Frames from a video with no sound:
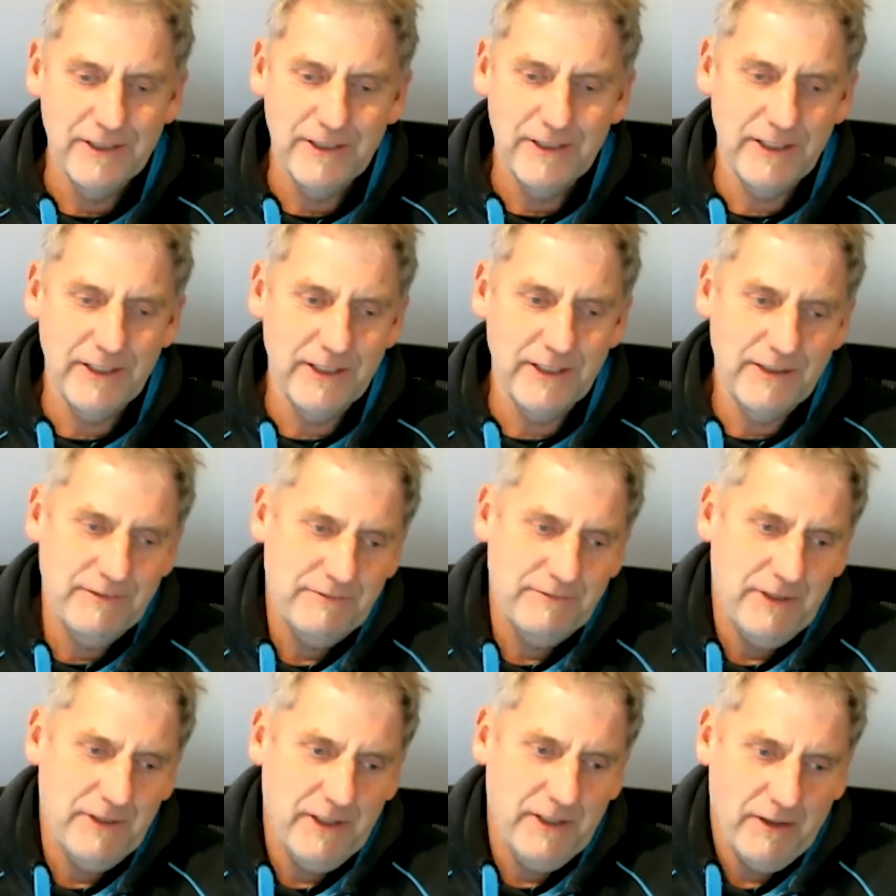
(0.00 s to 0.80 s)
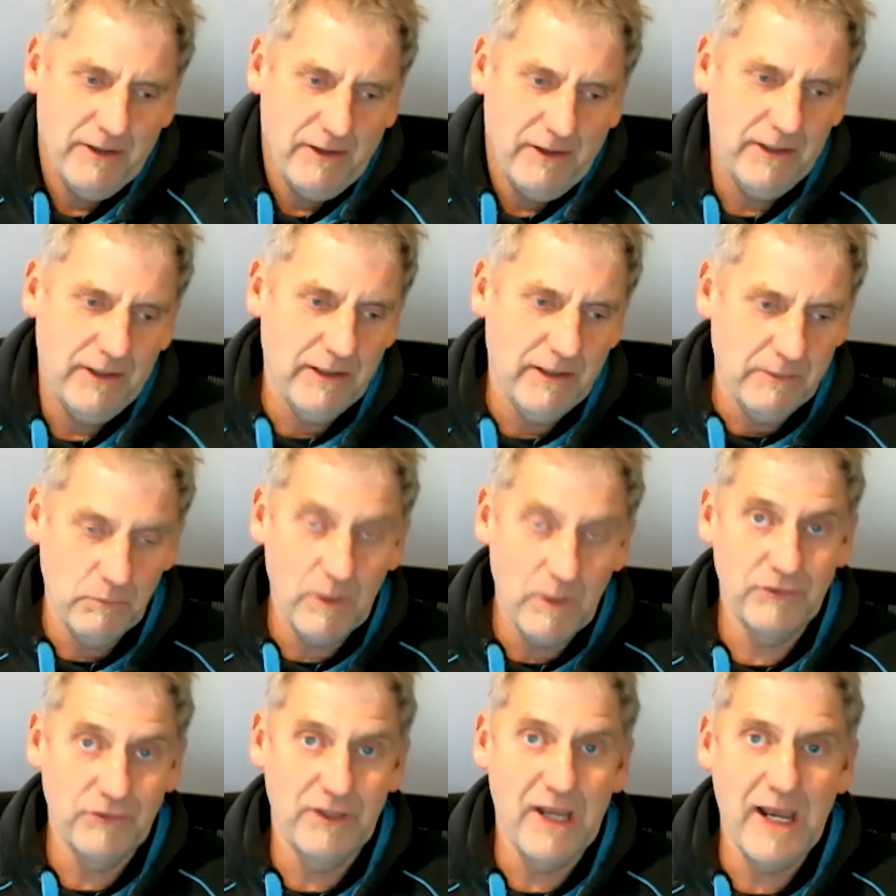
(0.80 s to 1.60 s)
and
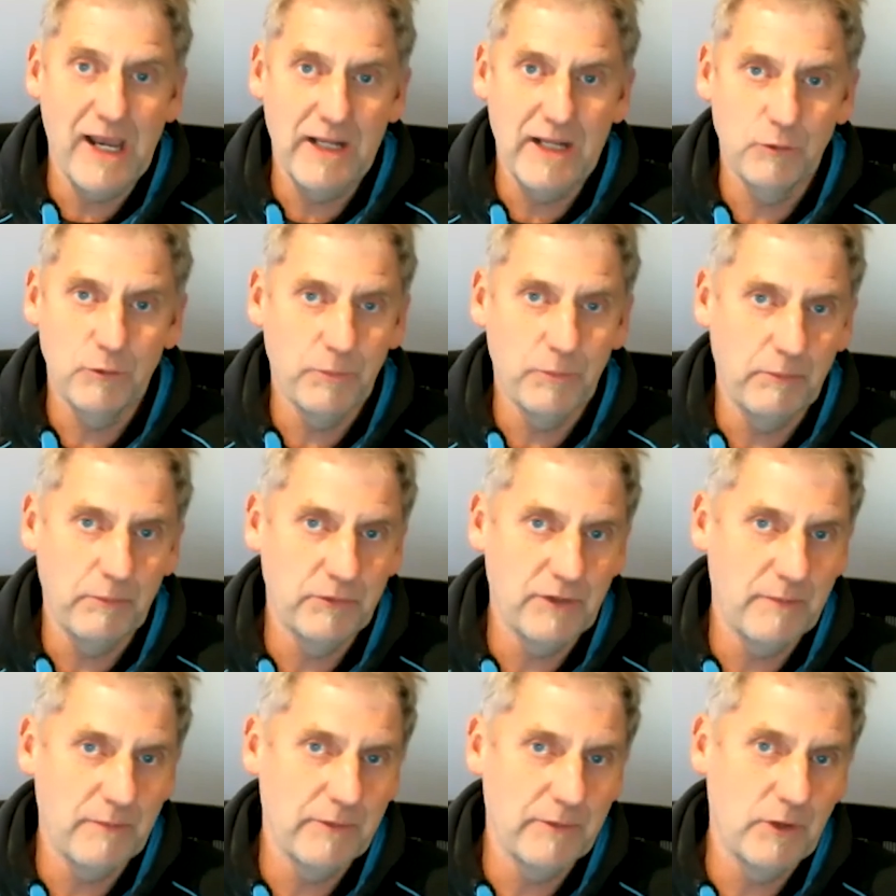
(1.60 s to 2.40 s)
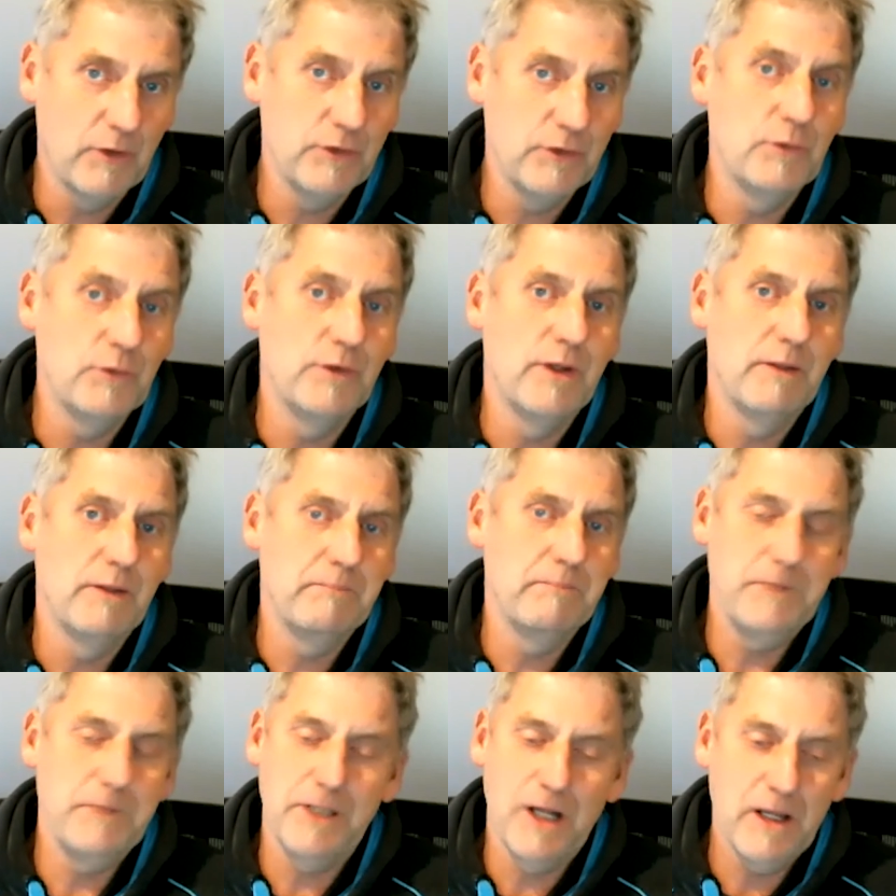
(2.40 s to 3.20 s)
once again, it was probably something I knew in
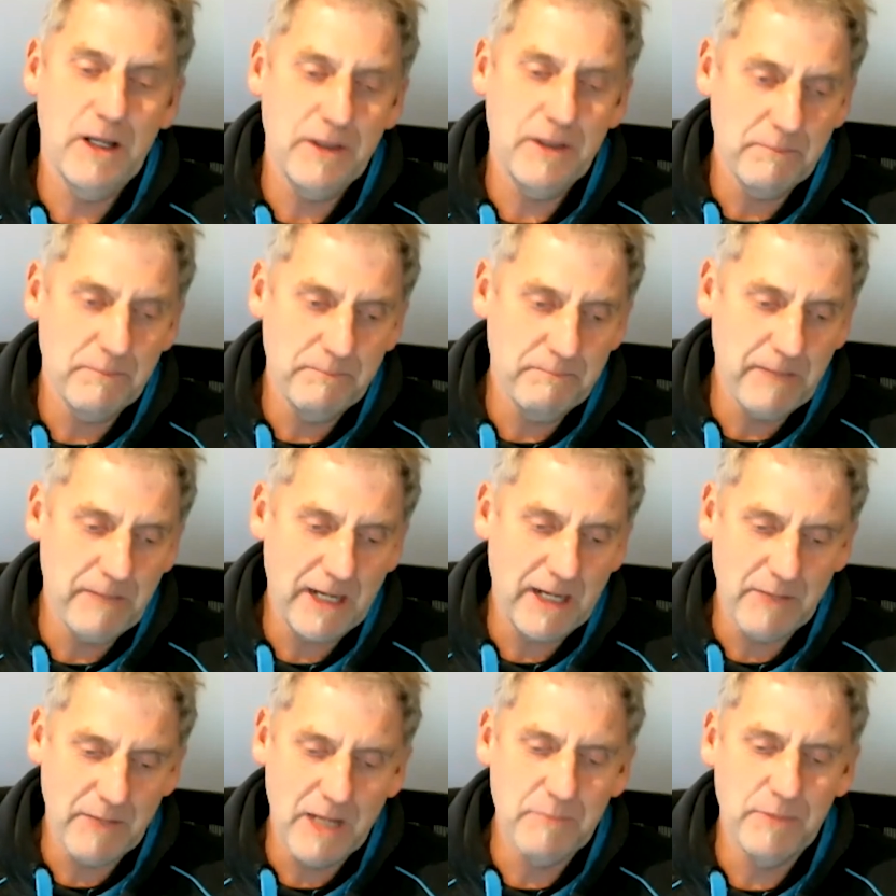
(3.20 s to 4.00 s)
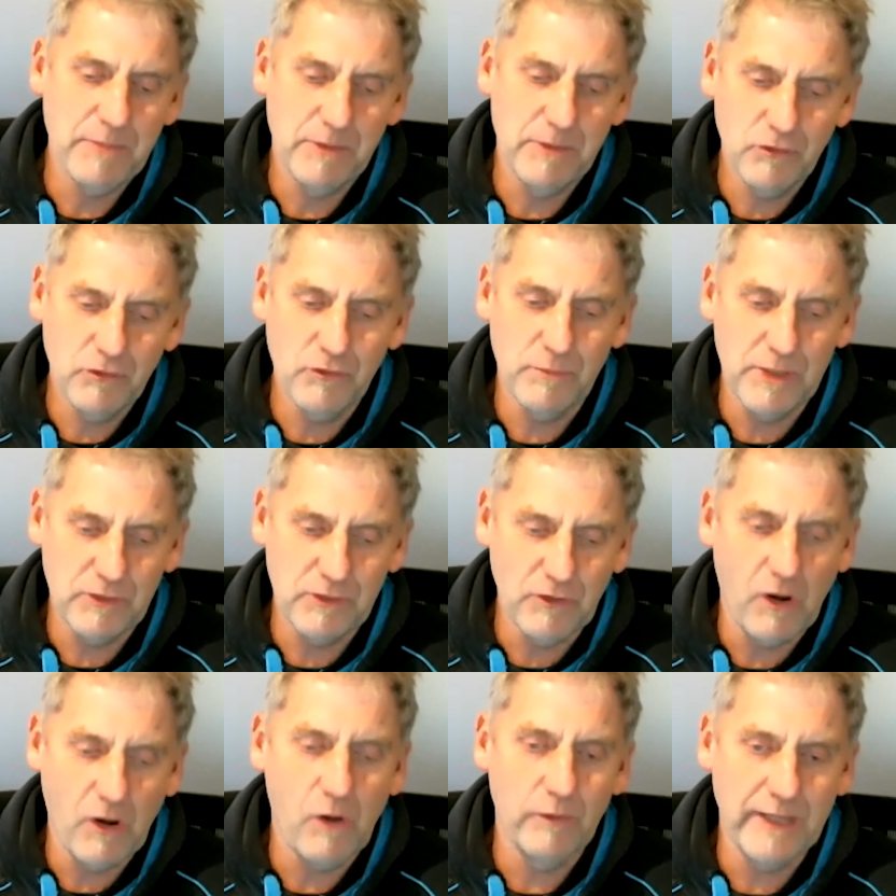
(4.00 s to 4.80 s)
the, in the back of my head, but just to be
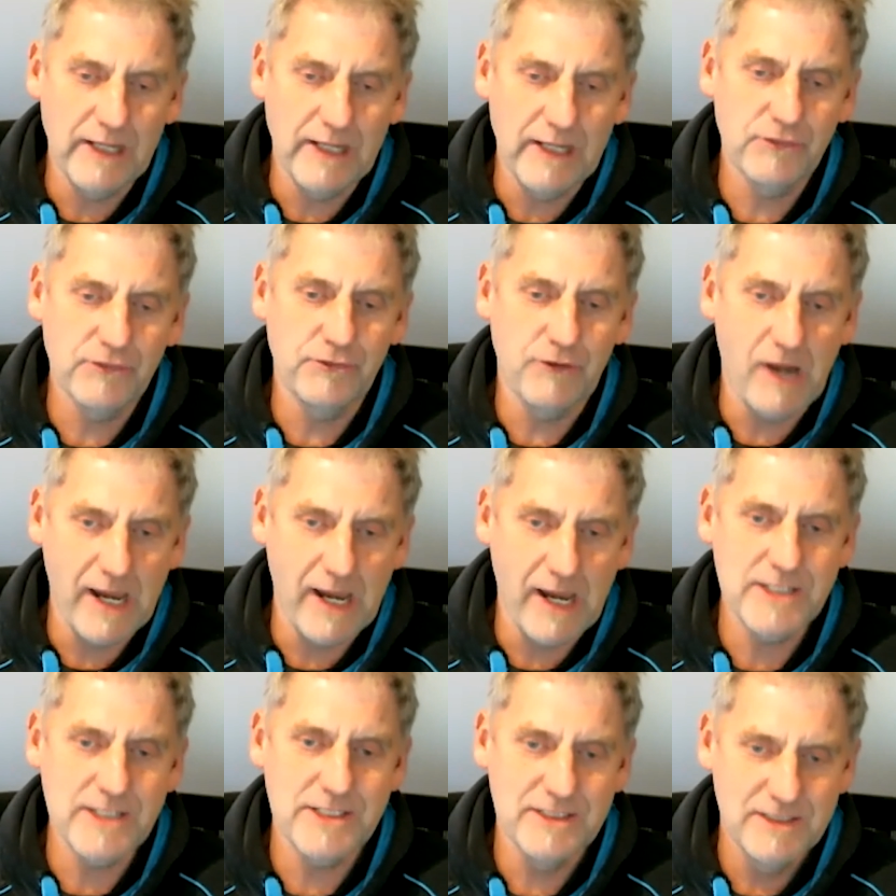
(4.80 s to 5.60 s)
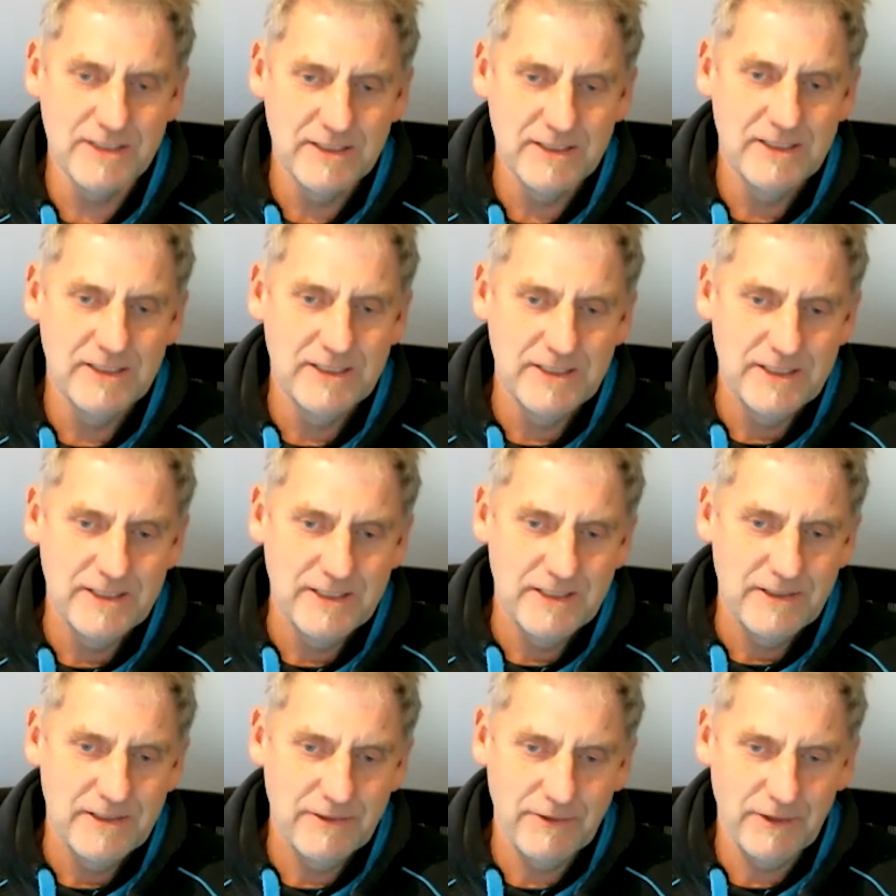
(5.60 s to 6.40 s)
told out straight
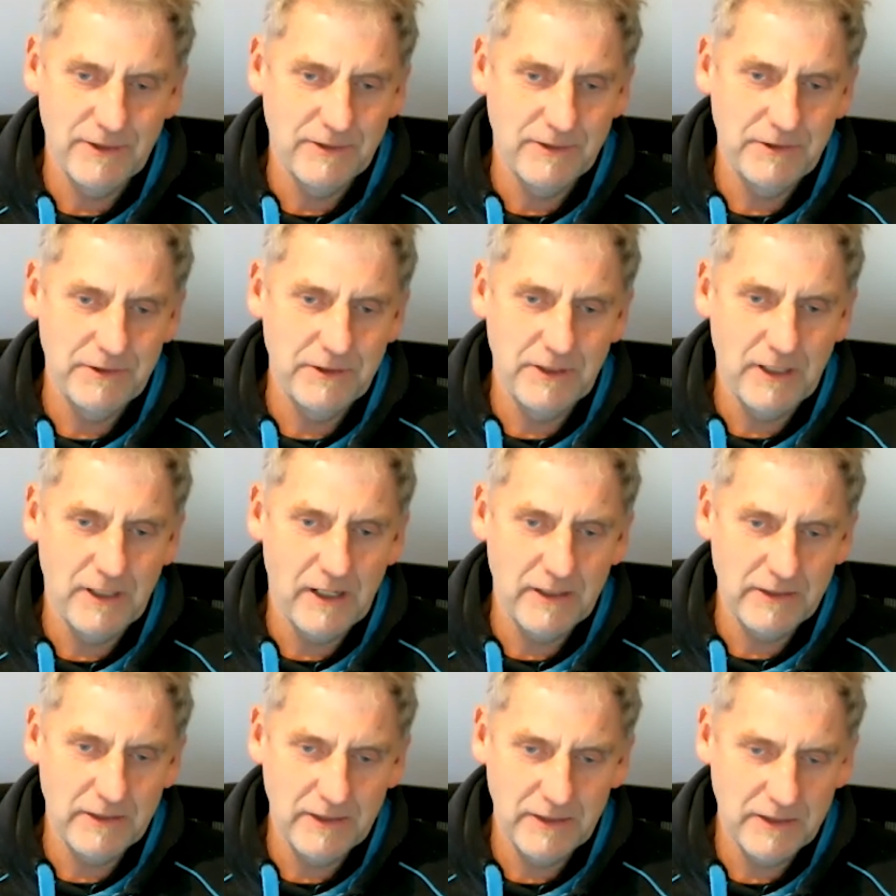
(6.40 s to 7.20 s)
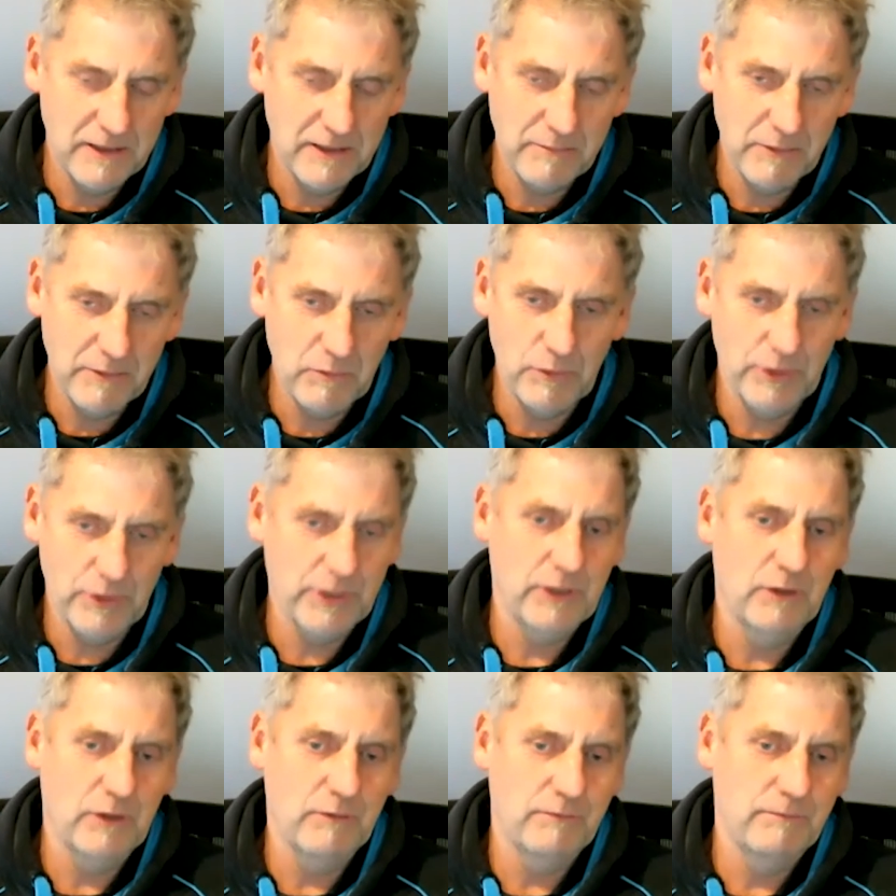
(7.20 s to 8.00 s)
that, you're going to be
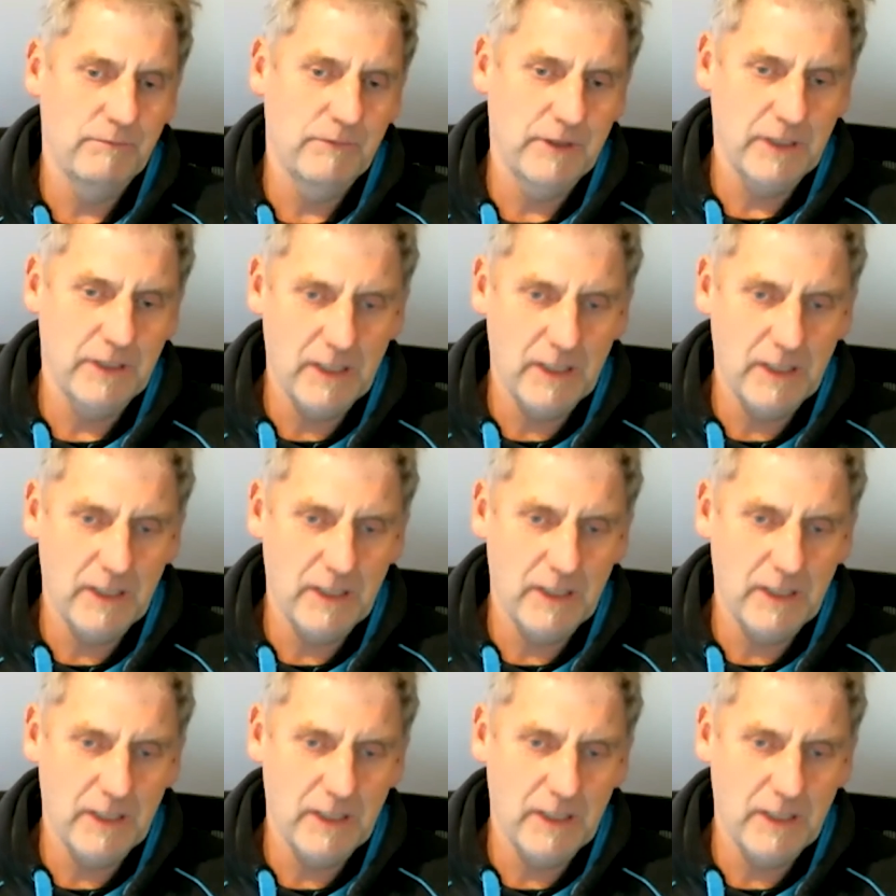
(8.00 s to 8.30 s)
working on,